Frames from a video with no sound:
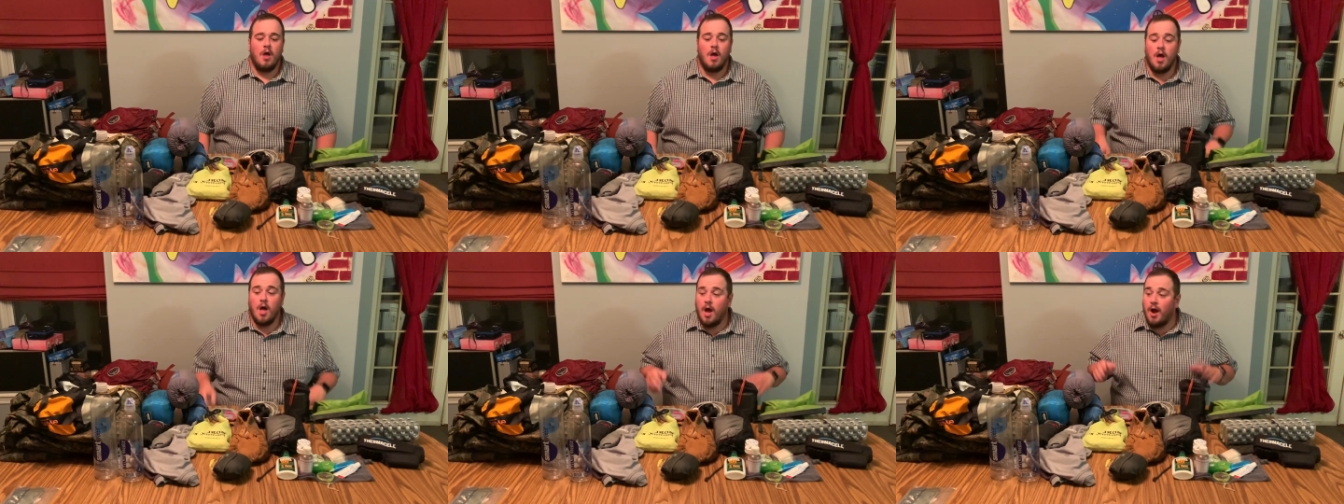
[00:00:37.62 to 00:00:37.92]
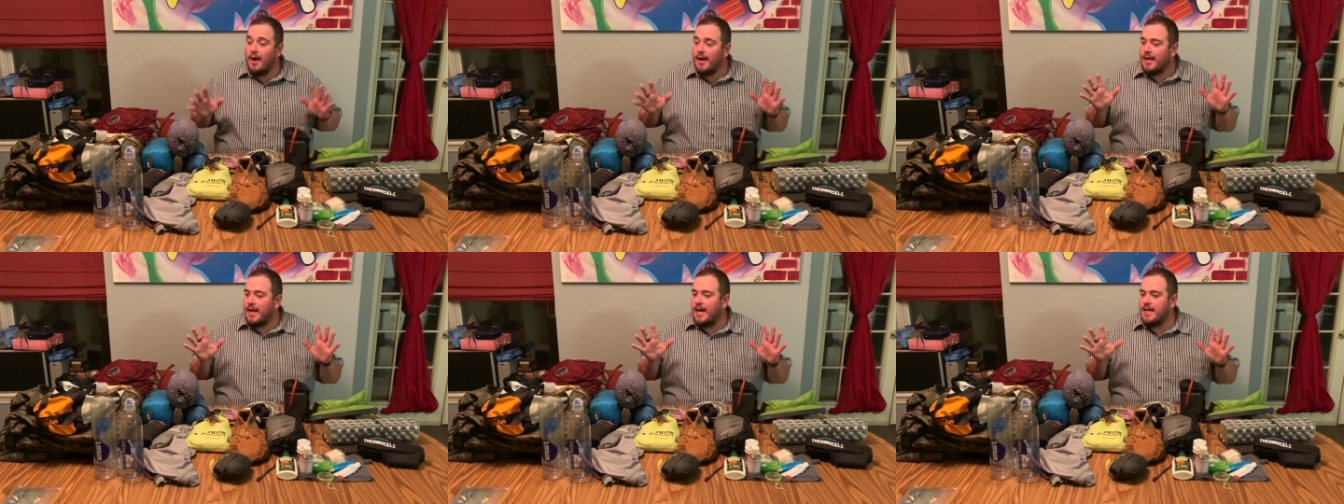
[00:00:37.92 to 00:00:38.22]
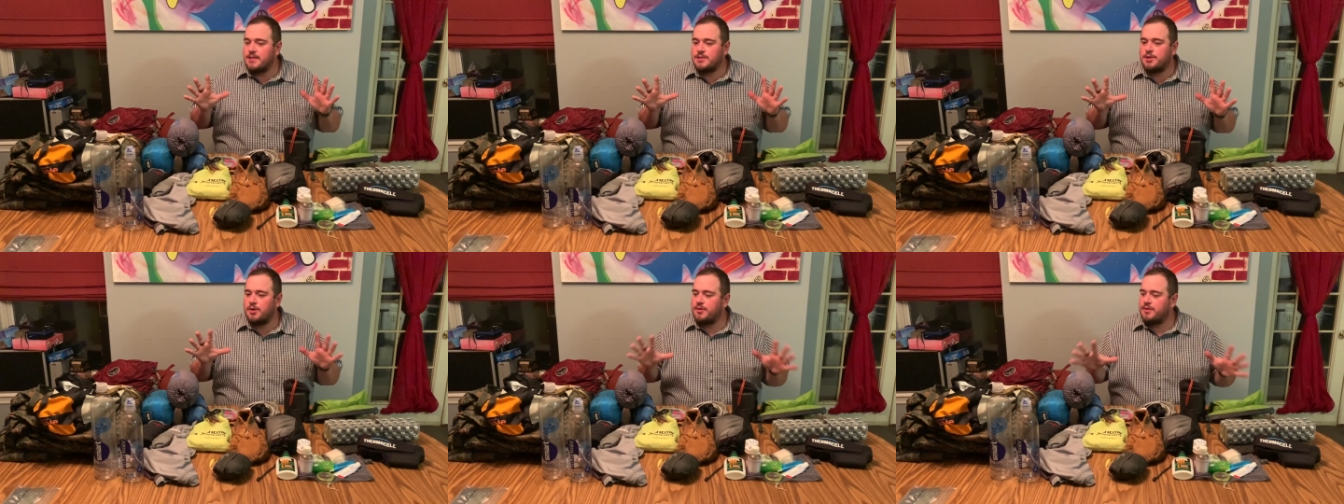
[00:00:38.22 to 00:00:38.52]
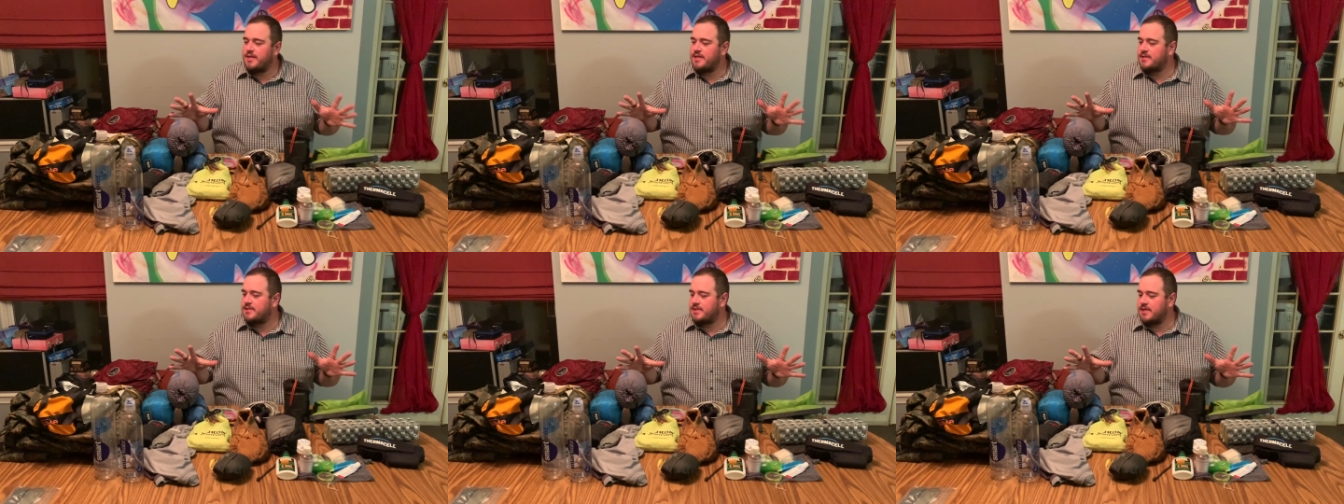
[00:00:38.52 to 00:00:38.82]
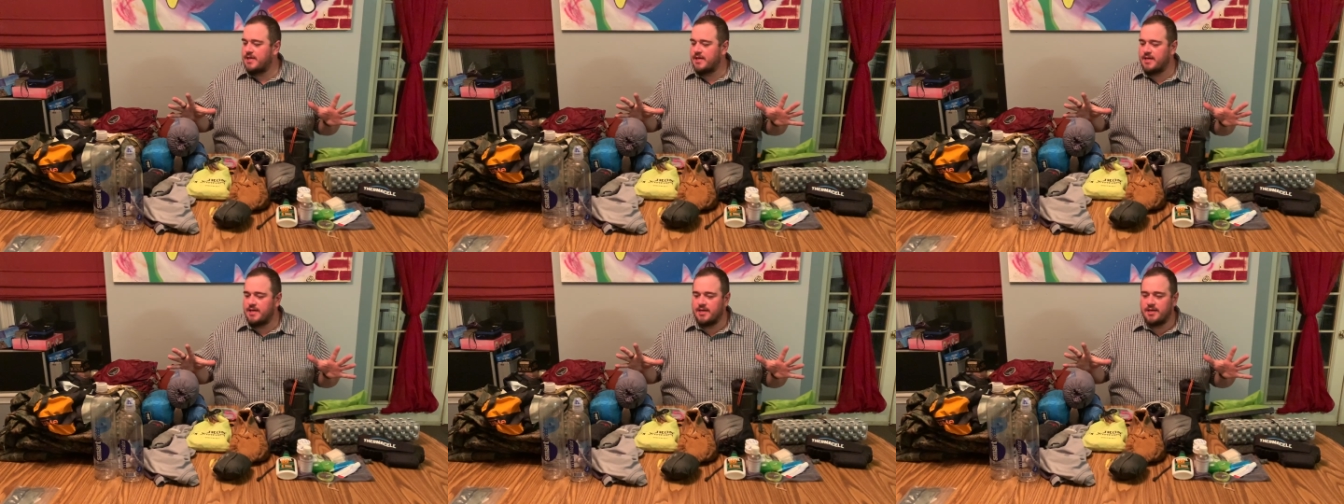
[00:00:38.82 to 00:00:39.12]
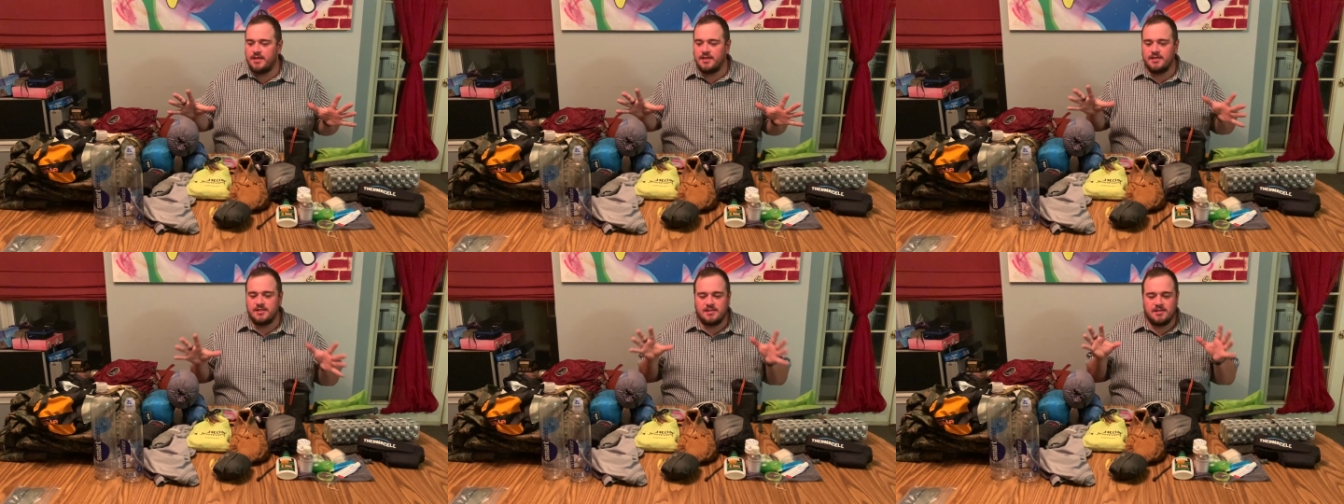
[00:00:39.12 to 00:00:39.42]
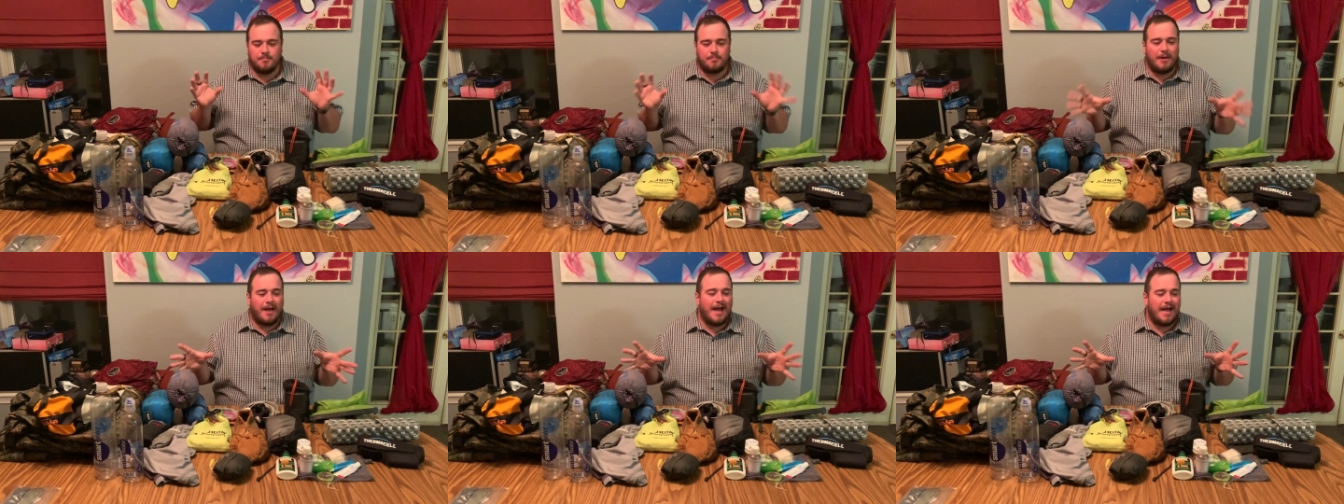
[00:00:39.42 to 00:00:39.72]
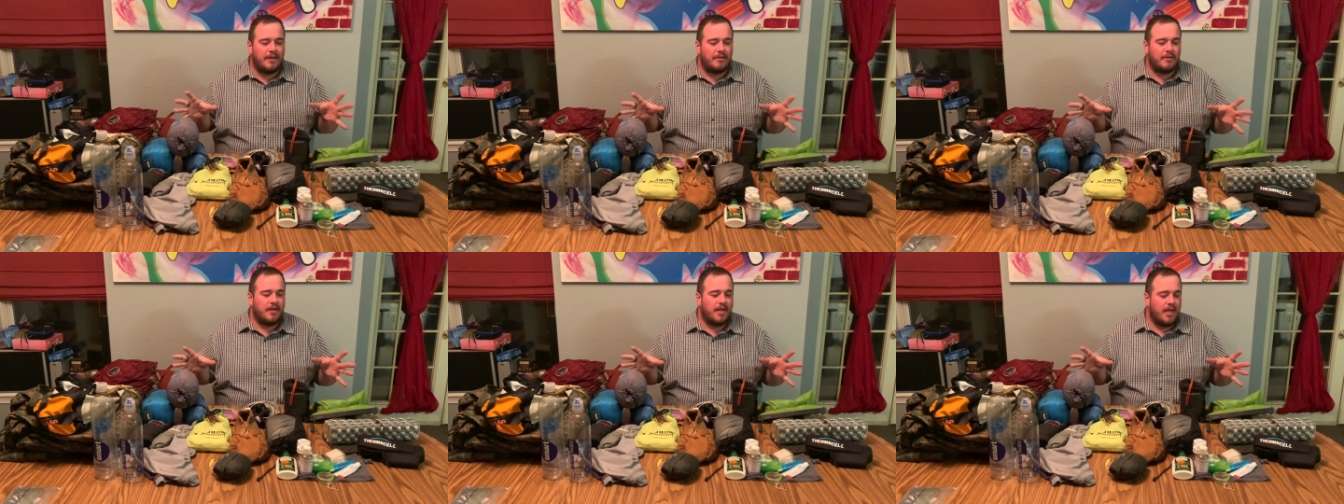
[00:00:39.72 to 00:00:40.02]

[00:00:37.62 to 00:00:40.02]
Alright guys, so this is the pile of